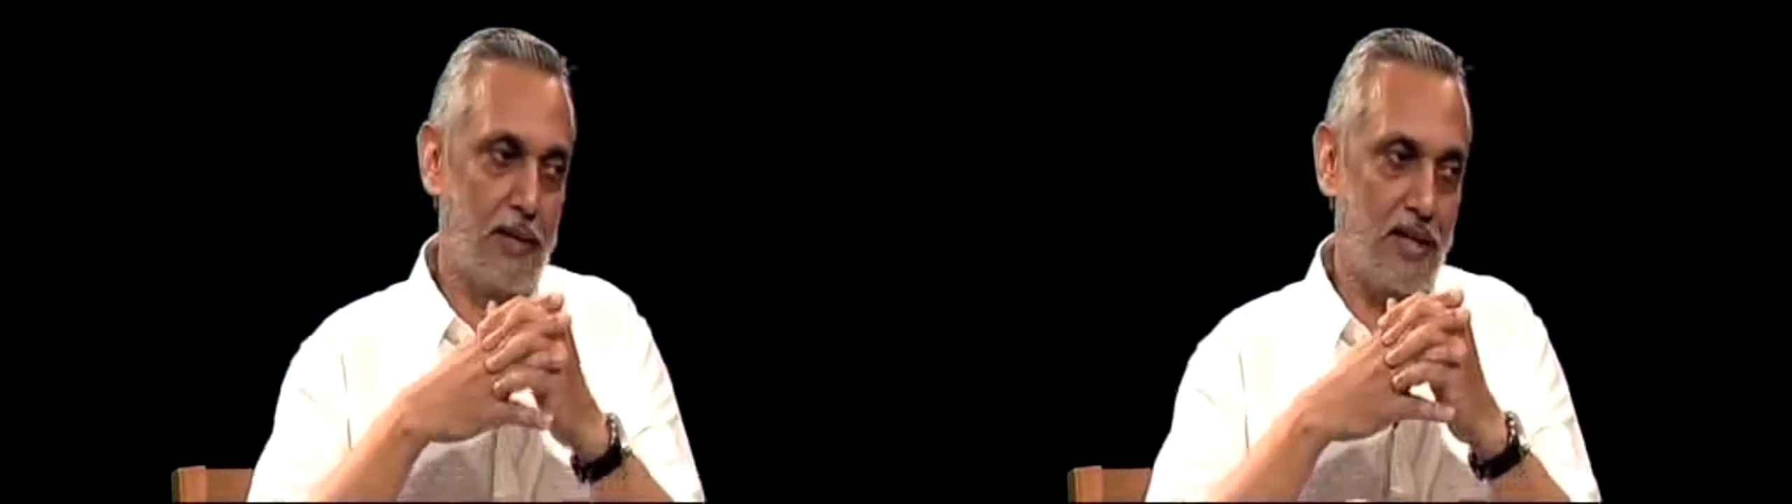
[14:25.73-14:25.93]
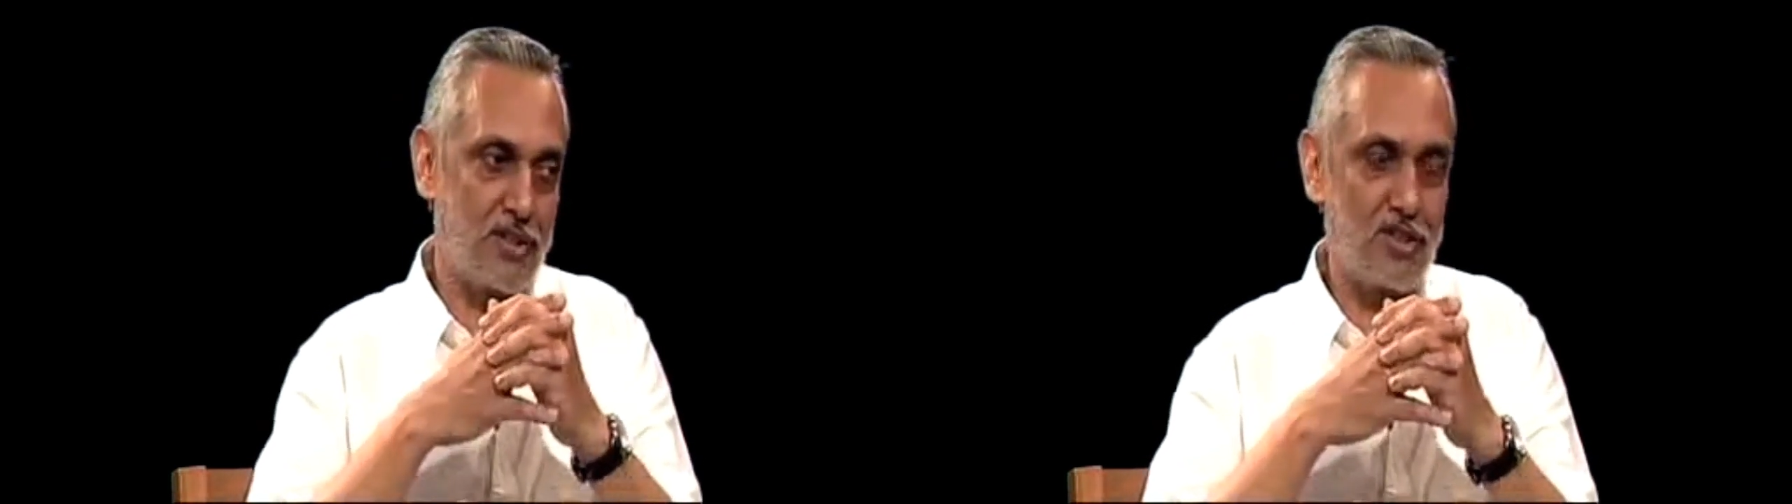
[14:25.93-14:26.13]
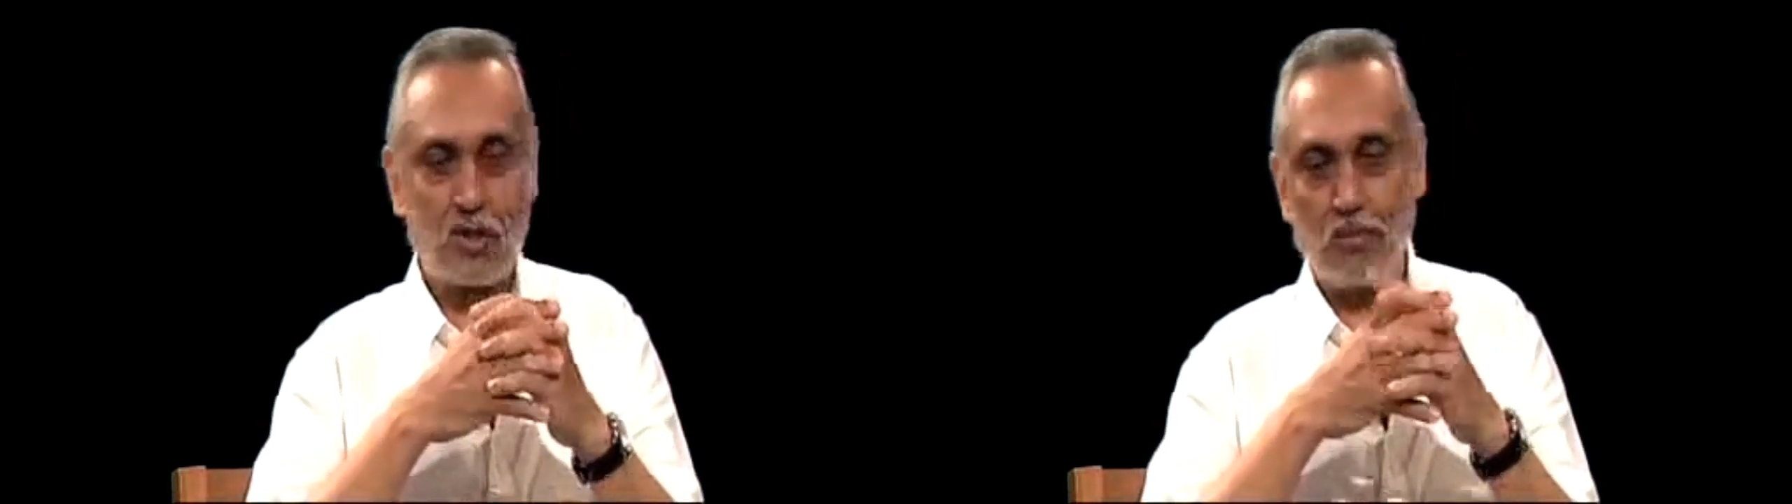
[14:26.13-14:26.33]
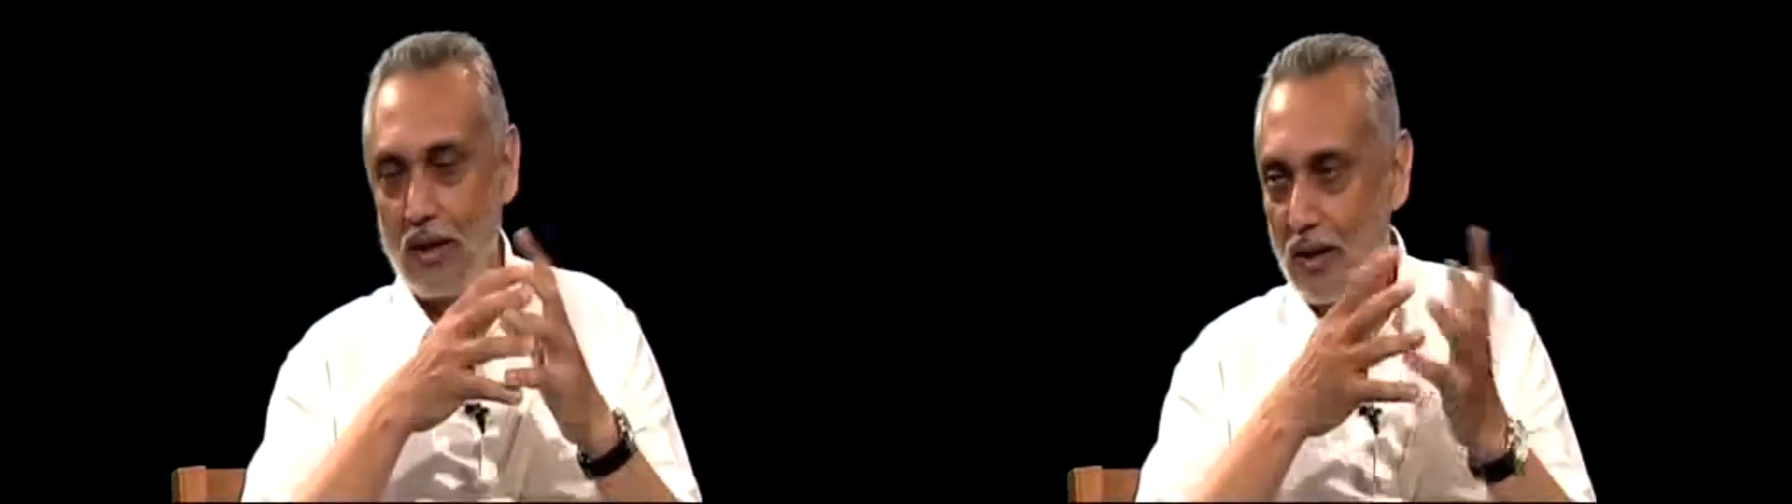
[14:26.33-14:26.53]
places to be